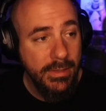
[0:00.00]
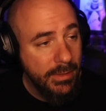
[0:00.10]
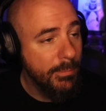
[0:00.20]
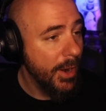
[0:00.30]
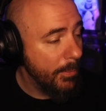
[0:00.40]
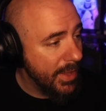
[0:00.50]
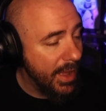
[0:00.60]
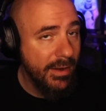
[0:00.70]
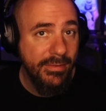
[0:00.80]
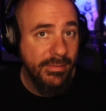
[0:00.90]
But I'll be
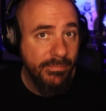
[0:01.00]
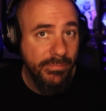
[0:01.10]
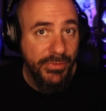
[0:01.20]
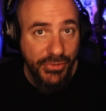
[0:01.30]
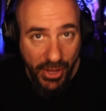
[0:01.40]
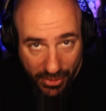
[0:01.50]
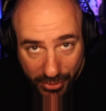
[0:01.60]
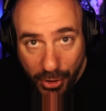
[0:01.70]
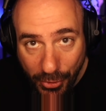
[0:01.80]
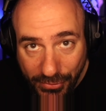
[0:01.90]
honest, Jalen
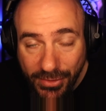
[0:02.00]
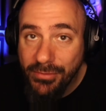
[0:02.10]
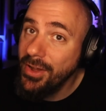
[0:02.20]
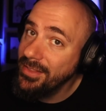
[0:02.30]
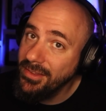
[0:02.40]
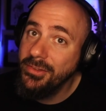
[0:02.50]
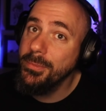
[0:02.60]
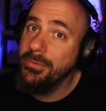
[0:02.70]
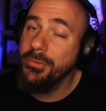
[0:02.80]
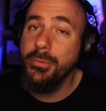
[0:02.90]
Hurts and Devontae
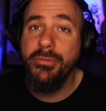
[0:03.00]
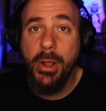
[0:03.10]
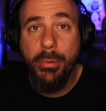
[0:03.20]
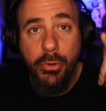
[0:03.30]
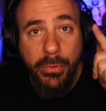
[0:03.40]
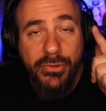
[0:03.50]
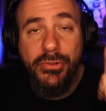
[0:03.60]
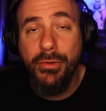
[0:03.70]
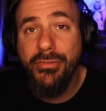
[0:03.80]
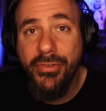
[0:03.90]
Smith is moving up. Who is
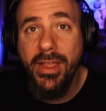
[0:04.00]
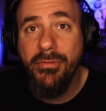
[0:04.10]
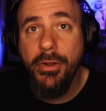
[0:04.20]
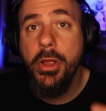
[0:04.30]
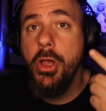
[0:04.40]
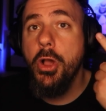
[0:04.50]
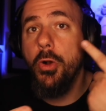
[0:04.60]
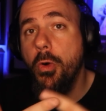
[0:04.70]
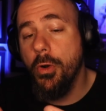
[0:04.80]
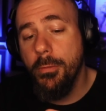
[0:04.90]
your favorite
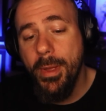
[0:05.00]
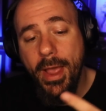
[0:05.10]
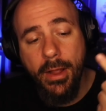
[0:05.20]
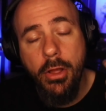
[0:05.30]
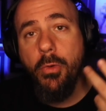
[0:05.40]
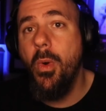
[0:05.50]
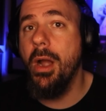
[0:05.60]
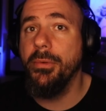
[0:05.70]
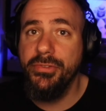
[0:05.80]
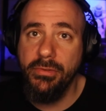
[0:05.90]
quarterback wide
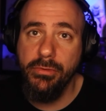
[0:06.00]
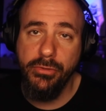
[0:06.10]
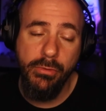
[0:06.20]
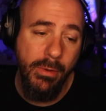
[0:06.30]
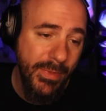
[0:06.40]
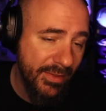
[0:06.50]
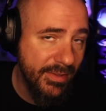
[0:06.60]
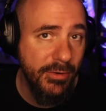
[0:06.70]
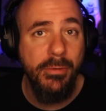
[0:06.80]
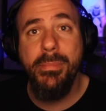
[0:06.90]
receiver duo? I'm not
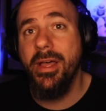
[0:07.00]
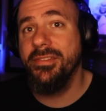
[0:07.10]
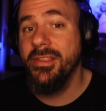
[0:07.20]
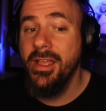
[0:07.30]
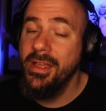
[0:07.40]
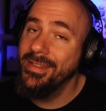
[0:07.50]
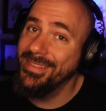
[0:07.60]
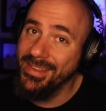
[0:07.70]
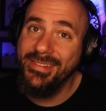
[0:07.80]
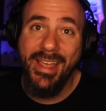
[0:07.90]
saying they're the best.
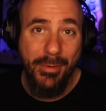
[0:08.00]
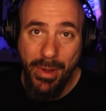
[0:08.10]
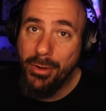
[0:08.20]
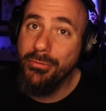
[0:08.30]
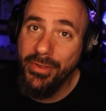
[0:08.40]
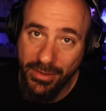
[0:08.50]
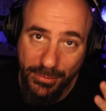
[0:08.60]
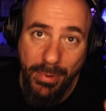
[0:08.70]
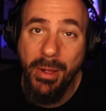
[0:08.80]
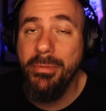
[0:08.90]
D-Jack, Michael Vick is
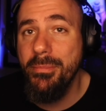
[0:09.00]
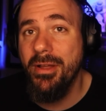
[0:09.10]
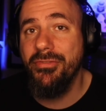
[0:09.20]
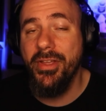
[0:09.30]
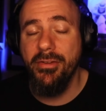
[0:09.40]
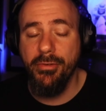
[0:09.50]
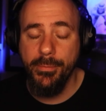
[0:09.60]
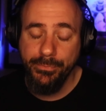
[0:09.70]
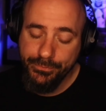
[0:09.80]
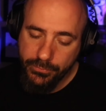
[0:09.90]
probably my favorite.
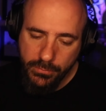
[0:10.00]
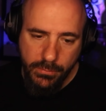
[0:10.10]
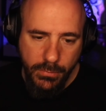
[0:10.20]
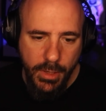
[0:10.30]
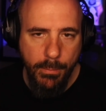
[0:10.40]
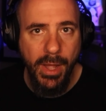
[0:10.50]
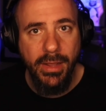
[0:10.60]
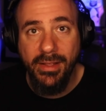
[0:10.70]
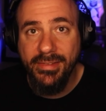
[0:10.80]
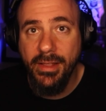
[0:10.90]
But
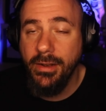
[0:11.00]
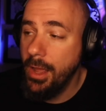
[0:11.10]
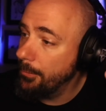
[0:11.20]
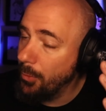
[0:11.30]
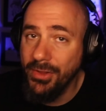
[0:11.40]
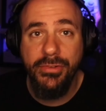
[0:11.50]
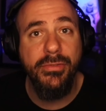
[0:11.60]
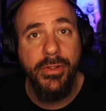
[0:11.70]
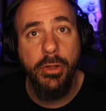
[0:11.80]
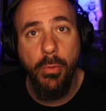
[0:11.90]
like I said, watch this
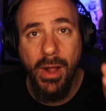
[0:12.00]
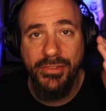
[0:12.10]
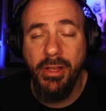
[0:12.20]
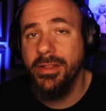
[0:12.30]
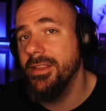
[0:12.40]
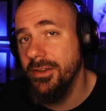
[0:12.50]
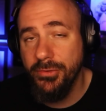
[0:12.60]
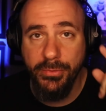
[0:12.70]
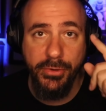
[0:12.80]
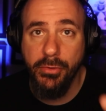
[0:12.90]
video. Watch how I did. This
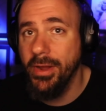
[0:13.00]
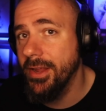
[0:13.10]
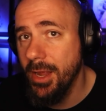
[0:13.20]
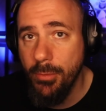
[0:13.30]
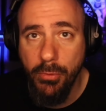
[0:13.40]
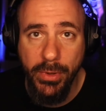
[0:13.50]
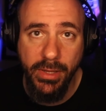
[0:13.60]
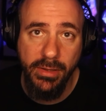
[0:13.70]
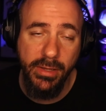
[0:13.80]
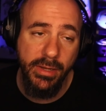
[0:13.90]
was a great game on
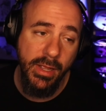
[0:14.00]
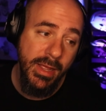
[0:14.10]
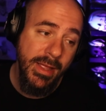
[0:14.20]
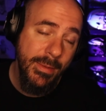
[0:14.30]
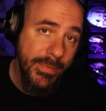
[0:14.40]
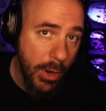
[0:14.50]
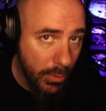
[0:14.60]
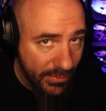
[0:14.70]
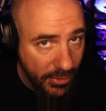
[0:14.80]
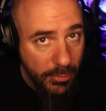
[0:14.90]
Weekend League. Not
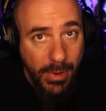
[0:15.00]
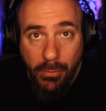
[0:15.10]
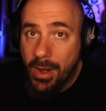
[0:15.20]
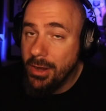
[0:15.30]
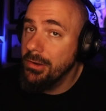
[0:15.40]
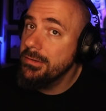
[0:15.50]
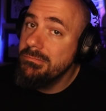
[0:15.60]
going to tell you my record.